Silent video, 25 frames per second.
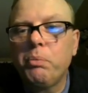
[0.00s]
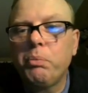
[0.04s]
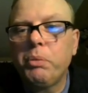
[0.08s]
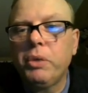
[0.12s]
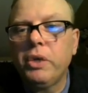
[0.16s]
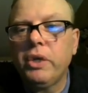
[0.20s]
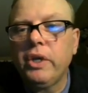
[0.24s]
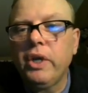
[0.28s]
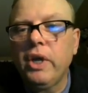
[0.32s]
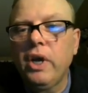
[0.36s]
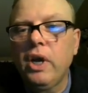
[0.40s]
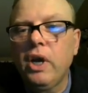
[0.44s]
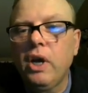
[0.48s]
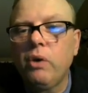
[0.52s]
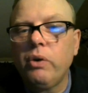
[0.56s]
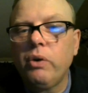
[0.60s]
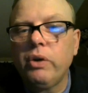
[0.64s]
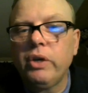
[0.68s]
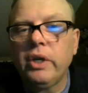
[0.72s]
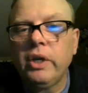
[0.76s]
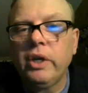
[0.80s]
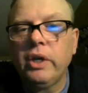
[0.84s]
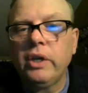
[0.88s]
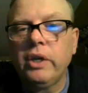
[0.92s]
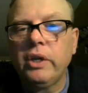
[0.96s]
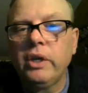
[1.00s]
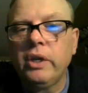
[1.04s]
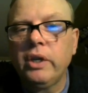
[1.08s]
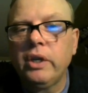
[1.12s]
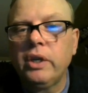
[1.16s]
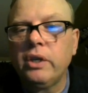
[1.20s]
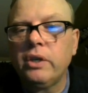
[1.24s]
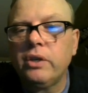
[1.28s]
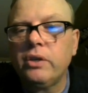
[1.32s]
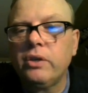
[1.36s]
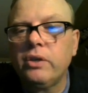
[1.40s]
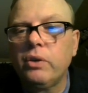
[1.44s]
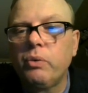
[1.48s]
but now it
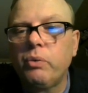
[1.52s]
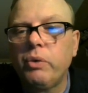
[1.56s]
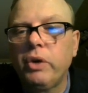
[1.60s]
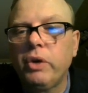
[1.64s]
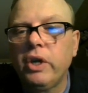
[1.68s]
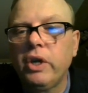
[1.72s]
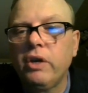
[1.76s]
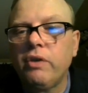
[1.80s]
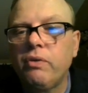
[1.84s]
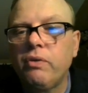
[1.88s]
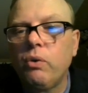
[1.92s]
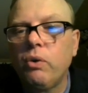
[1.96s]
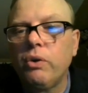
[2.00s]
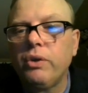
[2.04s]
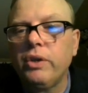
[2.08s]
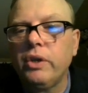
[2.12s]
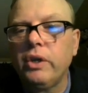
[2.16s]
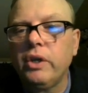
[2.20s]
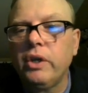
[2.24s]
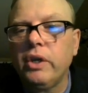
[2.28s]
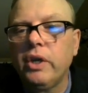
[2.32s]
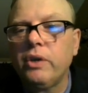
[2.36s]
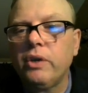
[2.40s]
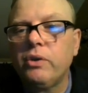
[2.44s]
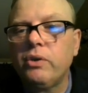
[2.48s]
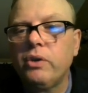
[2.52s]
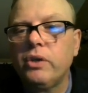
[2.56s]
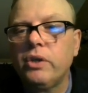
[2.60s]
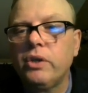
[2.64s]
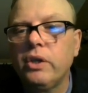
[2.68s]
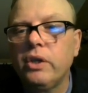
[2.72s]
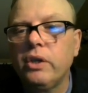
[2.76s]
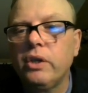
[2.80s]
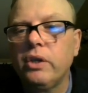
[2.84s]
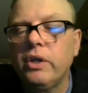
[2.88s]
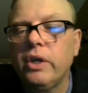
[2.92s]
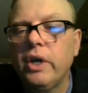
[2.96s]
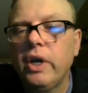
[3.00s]
is the rate for the
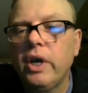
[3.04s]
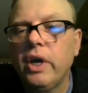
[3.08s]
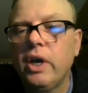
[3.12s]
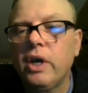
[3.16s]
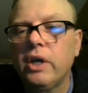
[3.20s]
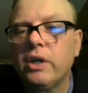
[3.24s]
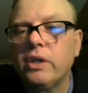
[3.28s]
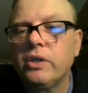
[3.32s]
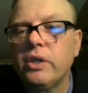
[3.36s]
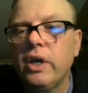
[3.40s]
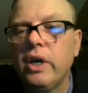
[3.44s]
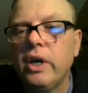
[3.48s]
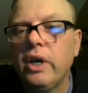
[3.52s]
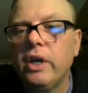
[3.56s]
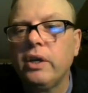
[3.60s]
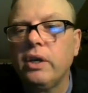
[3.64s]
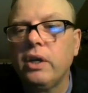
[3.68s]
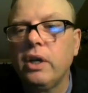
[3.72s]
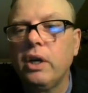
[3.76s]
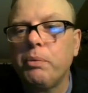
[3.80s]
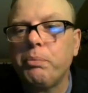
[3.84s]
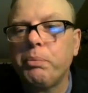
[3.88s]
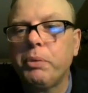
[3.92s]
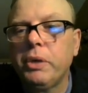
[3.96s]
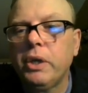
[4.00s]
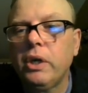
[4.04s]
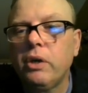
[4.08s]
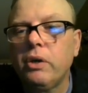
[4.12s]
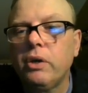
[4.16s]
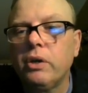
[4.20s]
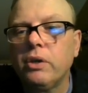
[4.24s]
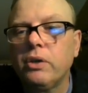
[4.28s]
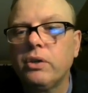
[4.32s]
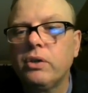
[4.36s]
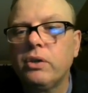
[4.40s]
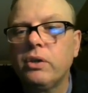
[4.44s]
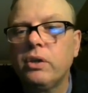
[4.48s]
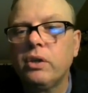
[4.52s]
nitrogen dioxide
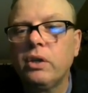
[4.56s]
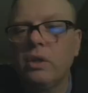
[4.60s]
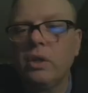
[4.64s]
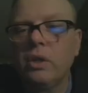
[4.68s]
appearance.